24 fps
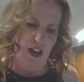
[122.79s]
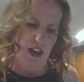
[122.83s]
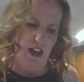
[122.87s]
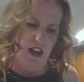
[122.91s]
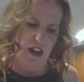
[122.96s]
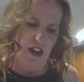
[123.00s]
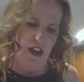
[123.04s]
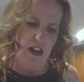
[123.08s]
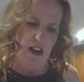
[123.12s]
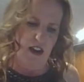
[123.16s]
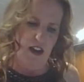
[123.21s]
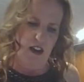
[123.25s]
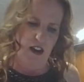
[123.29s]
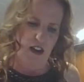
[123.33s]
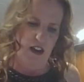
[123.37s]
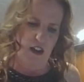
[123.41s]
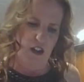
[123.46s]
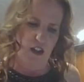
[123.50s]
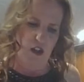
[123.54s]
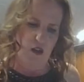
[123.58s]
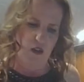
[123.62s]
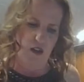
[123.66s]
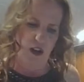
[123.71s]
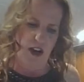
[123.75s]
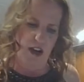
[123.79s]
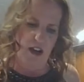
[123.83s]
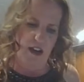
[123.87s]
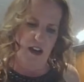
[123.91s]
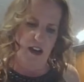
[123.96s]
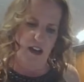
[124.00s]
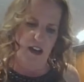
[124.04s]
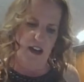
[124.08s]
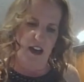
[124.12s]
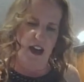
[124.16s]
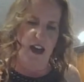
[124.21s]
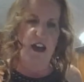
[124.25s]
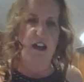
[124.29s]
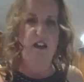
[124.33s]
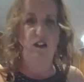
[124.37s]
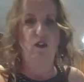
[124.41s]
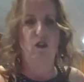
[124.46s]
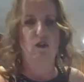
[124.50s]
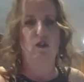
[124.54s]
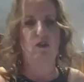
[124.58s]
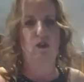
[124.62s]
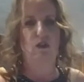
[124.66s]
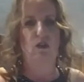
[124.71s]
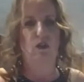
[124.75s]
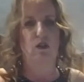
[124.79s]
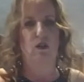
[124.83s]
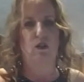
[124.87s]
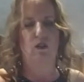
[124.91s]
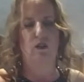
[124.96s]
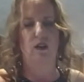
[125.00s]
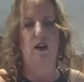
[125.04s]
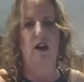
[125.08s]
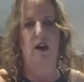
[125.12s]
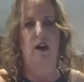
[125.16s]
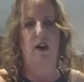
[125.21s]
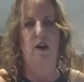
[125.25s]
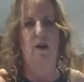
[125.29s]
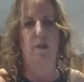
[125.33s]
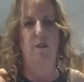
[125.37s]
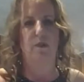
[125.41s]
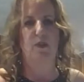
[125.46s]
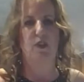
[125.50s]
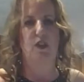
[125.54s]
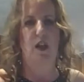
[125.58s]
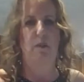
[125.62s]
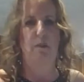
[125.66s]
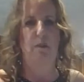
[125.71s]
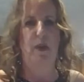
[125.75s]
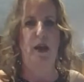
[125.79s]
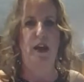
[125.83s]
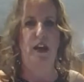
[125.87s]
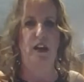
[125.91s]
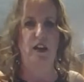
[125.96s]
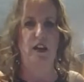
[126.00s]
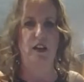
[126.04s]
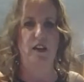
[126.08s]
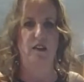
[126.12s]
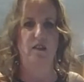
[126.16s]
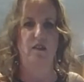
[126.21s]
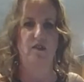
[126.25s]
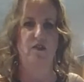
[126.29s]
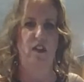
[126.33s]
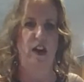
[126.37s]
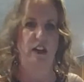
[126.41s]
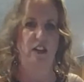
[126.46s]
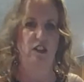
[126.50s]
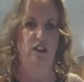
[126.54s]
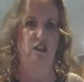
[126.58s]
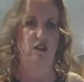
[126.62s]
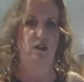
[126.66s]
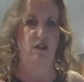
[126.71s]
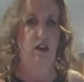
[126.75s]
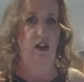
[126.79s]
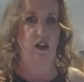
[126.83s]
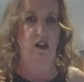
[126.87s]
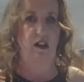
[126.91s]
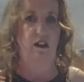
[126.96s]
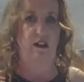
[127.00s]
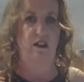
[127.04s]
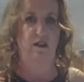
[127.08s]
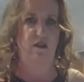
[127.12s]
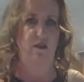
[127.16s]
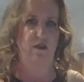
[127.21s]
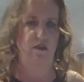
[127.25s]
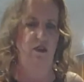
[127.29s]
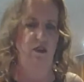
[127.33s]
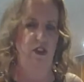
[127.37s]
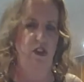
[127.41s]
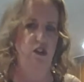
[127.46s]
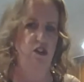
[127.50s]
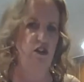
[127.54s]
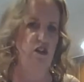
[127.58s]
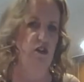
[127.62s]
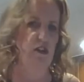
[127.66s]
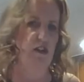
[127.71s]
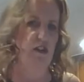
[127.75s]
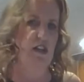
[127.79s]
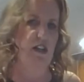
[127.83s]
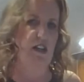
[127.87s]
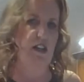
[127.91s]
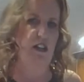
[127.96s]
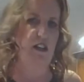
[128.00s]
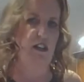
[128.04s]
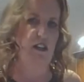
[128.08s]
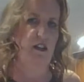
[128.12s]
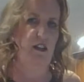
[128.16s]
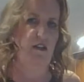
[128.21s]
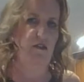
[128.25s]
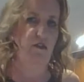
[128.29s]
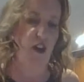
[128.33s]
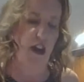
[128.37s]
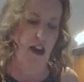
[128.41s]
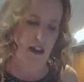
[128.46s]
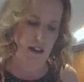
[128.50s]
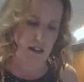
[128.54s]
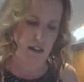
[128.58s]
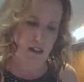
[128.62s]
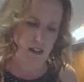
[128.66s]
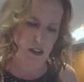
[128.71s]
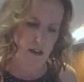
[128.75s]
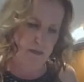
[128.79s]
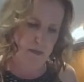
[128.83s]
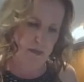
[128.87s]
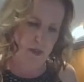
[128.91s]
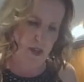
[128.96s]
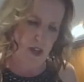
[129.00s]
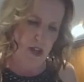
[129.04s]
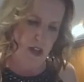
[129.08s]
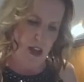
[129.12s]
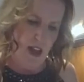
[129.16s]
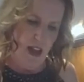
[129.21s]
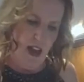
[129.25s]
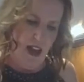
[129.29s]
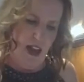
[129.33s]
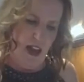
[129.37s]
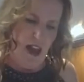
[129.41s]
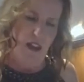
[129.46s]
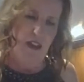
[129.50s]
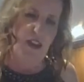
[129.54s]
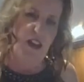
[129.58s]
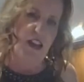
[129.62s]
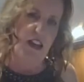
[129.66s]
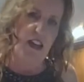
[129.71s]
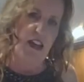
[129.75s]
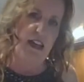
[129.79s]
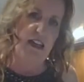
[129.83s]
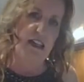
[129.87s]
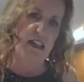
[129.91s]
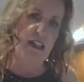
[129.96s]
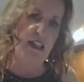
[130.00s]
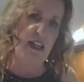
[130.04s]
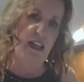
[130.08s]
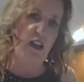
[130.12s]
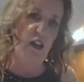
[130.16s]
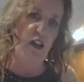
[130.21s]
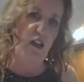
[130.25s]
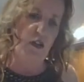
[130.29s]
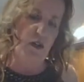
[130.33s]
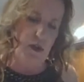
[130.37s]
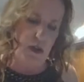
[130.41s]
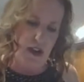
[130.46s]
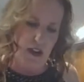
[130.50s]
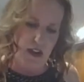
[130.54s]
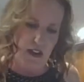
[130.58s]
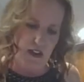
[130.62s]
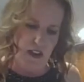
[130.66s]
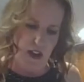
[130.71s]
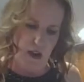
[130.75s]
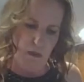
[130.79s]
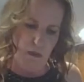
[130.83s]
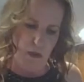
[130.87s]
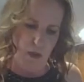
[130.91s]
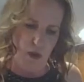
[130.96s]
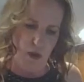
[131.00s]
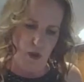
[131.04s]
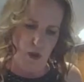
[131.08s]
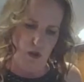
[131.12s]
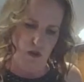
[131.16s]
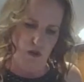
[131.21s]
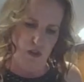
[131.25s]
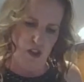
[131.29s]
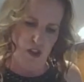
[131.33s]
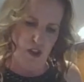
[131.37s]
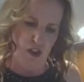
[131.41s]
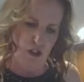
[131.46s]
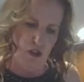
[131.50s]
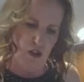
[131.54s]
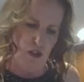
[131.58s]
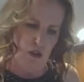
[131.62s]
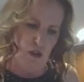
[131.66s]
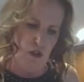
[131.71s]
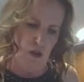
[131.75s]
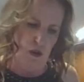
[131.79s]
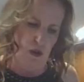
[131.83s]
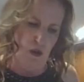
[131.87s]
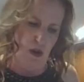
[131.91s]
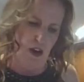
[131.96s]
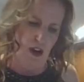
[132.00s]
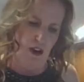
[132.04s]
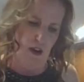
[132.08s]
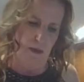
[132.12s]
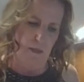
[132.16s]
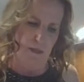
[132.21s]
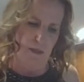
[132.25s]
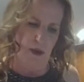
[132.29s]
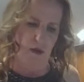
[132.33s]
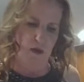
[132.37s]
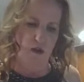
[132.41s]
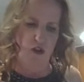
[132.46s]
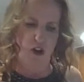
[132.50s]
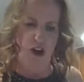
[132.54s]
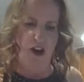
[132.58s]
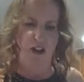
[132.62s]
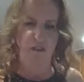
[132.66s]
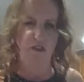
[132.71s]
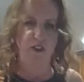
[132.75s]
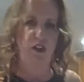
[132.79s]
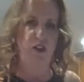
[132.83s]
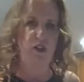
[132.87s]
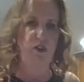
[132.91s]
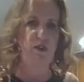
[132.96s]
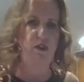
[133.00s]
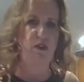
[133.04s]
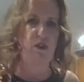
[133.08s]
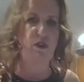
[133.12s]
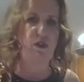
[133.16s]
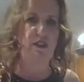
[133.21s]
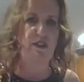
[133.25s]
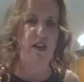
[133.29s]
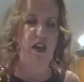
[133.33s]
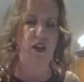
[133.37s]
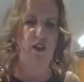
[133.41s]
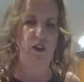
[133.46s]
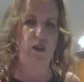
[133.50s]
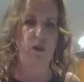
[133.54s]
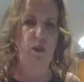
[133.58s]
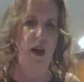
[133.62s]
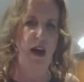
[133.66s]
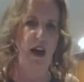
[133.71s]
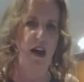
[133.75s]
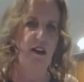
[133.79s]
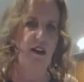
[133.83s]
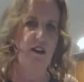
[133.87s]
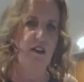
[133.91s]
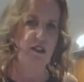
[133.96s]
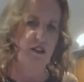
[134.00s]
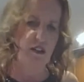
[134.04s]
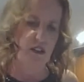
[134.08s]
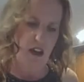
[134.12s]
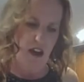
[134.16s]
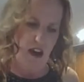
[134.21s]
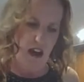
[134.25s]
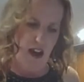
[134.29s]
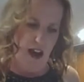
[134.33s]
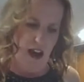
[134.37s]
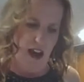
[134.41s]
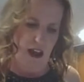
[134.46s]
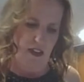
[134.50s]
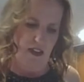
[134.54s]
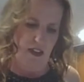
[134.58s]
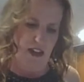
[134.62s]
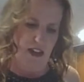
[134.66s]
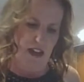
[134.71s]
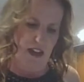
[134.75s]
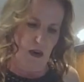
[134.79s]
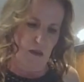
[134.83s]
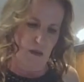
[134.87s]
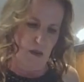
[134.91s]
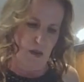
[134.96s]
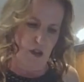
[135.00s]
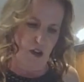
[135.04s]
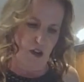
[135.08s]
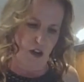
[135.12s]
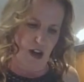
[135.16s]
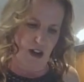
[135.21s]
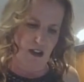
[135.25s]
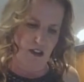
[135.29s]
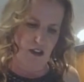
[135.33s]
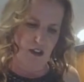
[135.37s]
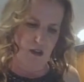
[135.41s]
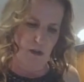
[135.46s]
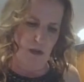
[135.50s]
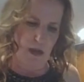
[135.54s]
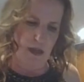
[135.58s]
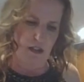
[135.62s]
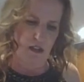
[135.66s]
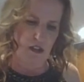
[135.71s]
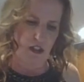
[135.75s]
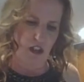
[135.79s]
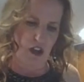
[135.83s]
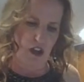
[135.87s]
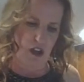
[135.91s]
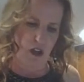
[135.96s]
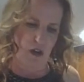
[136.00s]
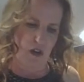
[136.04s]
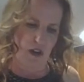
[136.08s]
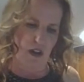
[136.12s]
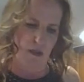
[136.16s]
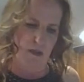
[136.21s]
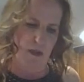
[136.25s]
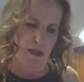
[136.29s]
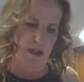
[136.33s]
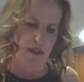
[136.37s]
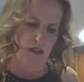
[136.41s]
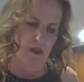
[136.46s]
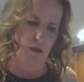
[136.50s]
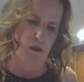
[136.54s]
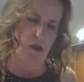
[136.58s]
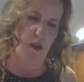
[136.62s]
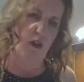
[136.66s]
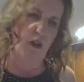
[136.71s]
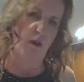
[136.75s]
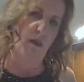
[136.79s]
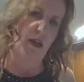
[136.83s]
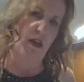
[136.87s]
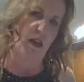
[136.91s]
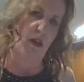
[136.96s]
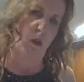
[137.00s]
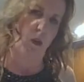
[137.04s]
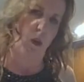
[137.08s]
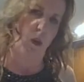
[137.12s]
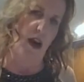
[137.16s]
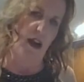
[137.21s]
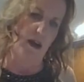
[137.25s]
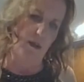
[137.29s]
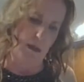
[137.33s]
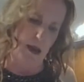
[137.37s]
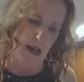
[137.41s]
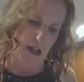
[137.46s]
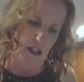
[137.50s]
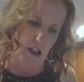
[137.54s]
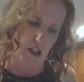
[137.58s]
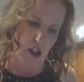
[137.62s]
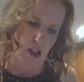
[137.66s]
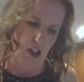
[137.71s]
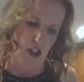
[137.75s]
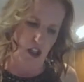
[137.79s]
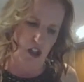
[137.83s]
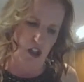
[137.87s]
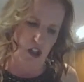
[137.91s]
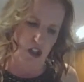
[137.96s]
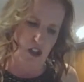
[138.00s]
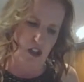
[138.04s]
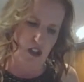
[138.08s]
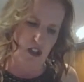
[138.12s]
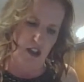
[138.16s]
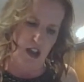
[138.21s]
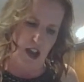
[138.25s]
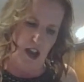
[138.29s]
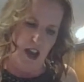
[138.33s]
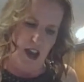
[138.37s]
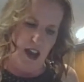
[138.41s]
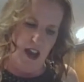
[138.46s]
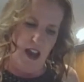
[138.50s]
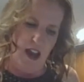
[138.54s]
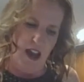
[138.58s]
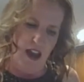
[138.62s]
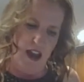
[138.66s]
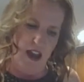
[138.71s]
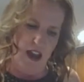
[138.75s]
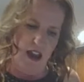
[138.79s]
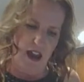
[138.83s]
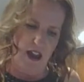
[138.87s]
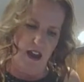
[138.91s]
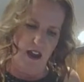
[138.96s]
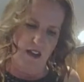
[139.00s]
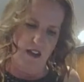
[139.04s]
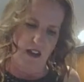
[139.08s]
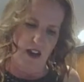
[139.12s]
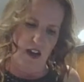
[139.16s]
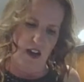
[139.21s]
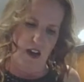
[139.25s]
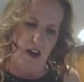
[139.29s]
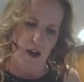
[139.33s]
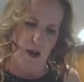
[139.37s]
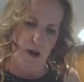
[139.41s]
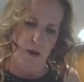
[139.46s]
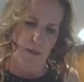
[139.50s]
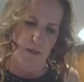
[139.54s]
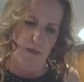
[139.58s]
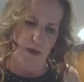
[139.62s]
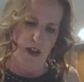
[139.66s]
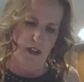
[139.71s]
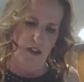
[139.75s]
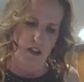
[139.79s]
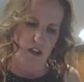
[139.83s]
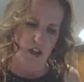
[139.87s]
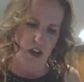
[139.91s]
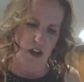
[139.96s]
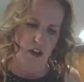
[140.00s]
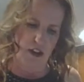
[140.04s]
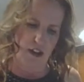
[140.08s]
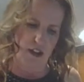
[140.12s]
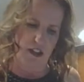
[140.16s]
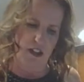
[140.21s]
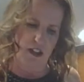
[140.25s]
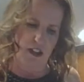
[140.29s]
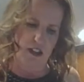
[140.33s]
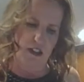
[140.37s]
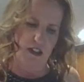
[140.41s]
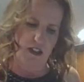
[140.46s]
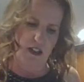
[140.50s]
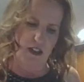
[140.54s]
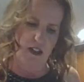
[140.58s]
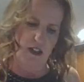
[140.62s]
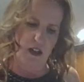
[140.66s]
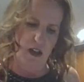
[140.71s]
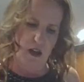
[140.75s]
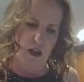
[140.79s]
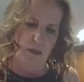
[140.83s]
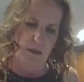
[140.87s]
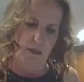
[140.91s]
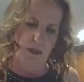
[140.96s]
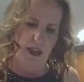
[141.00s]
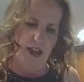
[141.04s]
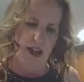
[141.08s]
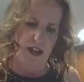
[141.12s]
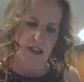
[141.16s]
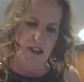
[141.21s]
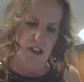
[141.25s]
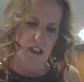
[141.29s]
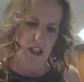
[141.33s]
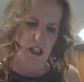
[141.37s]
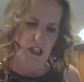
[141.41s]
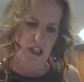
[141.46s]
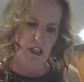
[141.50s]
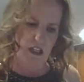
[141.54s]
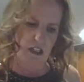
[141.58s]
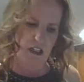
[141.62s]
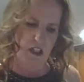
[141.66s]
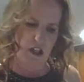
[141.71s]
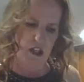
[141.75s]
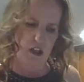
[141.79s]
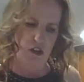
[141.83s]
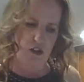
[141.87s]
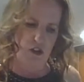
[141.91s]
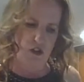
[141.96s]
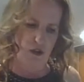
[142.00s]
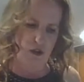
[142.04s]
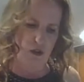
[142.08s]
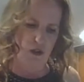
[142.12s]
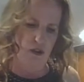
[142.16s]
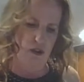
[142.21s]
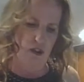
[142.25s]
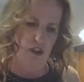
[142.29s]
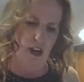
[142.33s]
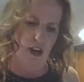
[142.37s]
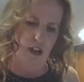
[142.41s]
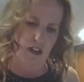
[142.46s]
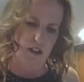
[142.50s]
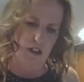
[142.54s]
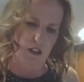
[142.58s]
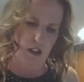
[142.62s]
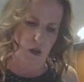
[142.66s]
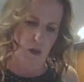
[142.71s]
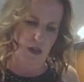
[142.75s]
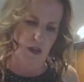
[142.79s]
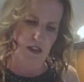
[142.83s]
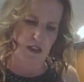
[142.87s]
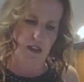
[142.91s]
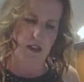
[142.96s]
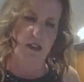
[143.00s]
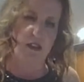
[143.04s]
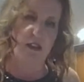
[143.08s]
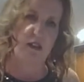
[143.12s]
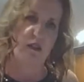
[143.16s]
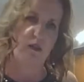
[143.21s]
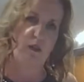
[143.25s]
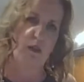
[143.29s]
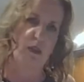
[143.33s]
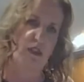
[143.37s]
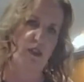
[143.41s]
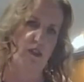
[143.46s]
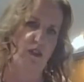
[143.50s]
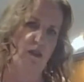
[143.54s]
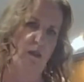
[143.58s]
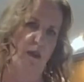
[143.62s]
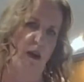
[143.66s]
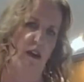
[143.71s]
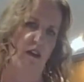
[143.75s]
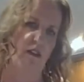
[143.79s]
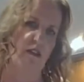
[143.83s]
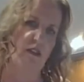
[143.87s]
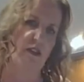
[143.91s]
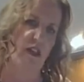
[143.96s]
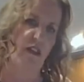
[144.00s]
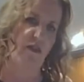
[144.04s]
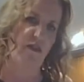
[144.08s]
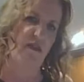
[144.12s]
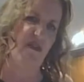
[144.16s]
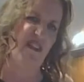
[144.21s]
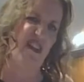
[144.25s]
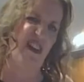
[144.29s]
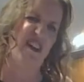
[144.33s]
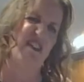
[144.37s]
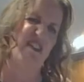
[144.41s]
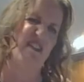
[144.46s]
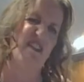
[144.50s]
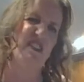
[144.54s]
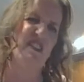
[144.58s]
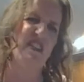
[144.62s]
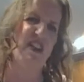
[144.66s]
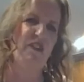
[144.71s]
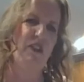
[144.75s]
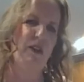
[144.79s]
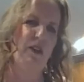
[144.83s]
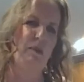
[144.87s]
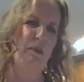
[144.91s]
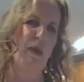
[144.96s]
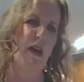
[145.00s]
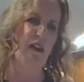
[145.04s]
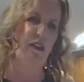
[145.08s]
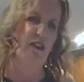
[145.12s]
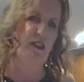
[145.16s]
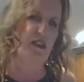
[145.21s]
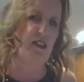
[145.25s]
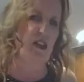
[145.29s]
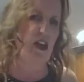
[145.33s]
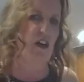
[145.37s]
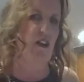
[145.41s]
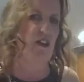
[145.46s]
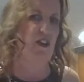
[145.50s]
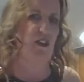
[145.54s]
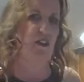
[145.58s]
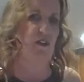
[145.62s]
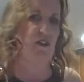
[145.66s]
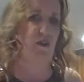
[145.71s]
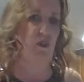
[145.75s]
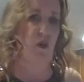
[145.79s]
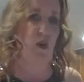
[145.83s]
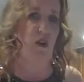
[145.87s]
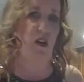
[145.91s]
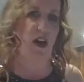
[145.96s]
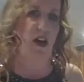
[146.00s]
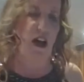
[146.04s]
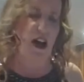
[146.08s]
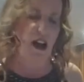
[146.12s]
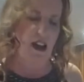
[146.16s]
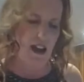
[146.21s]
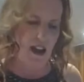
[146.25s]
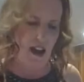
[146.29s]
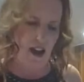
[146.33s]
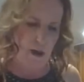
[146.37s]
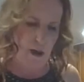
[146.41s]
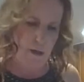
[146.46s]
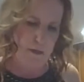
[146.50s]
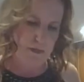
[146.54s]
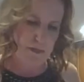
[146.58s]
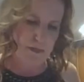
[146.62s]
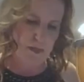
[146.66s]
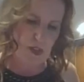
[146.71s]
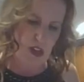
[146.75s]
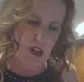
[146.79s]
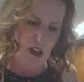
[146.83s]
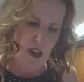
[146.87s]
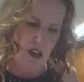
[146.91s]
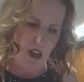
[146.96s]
they created a local champagne vineyard in France. And then in 1983, they moved to, they were traveling through the Southwest, and they came across New Mexico. They met some European winemakers, and they started planting near Truth or Consequences, which is about 770 miles south of where I am.